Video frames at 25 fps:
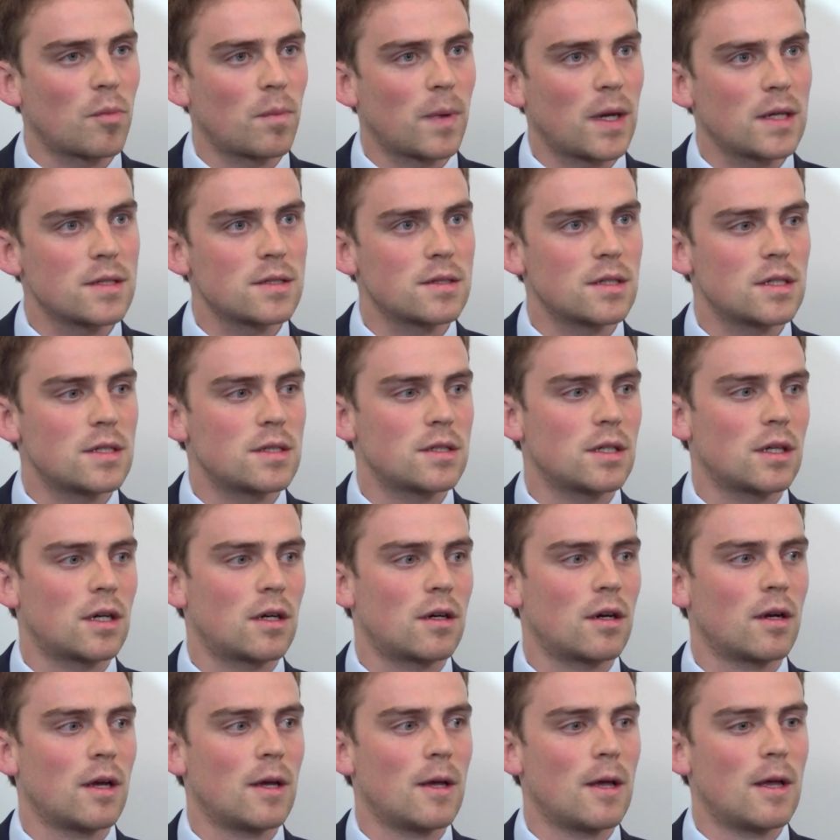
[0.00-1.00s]
pace this
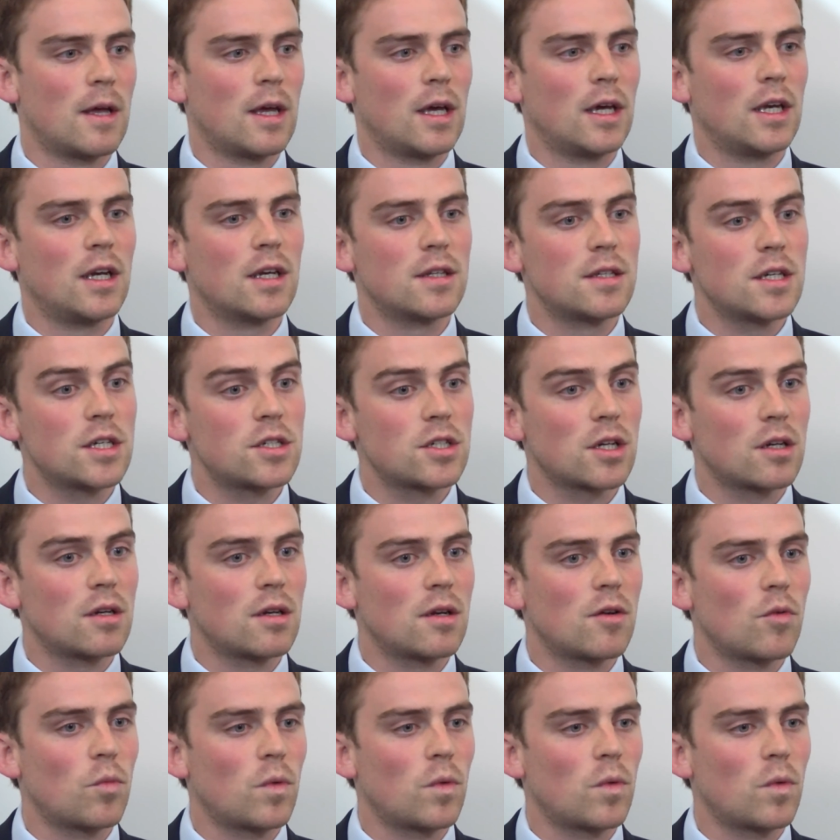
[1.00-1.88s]
year. In addition,